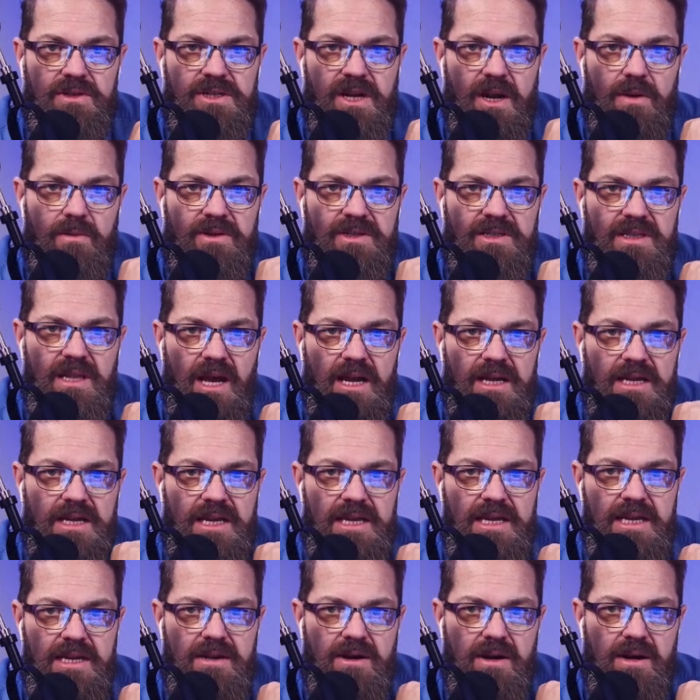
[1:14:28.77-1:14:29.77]
which I was
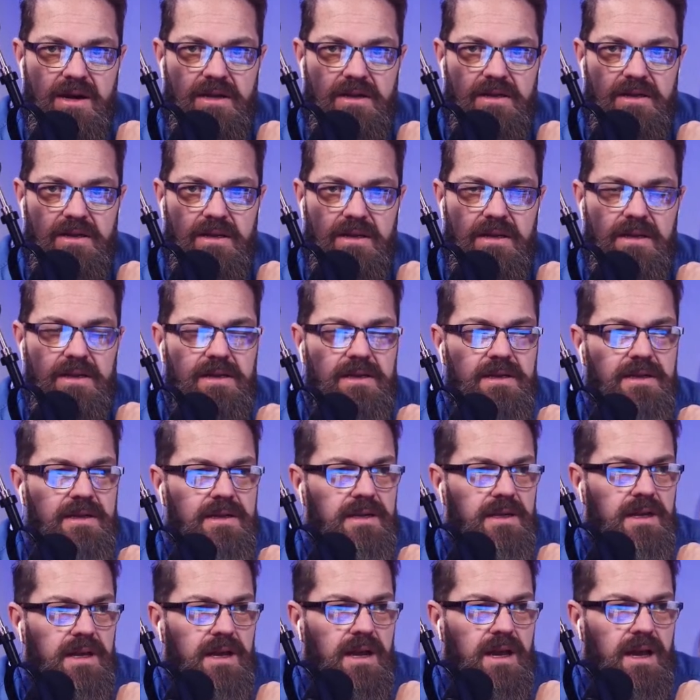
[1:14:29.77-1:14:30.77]
not keen
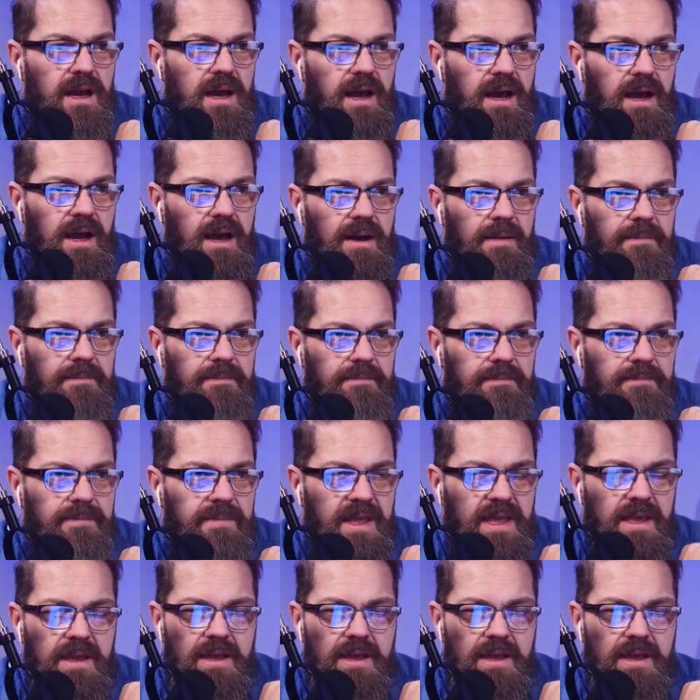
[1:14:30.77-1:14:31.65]
on,